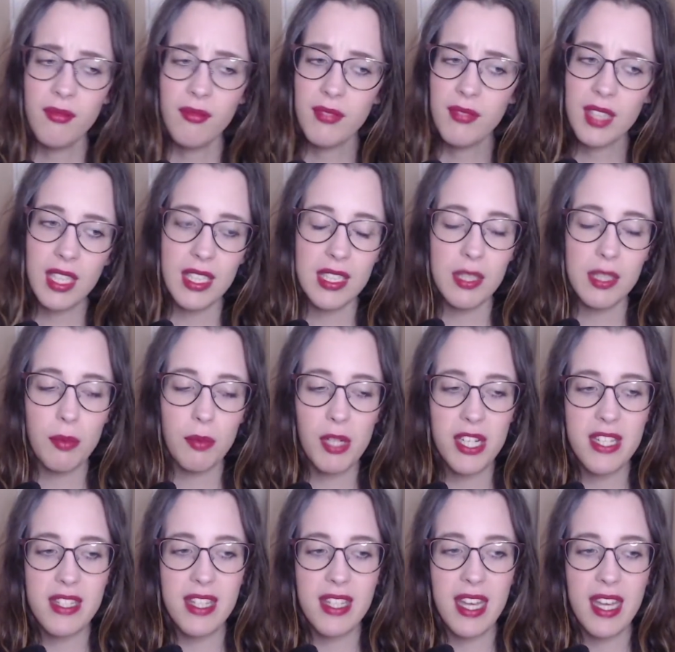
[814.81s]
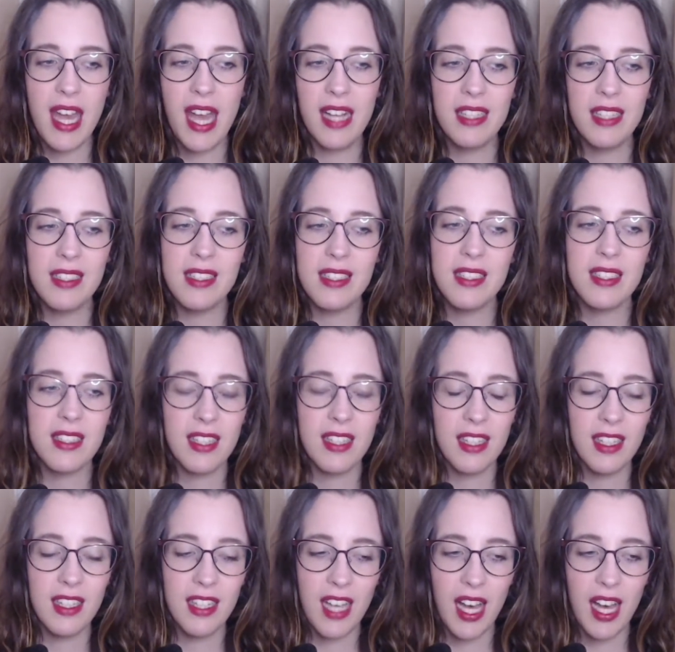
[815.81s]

towards the end, I'm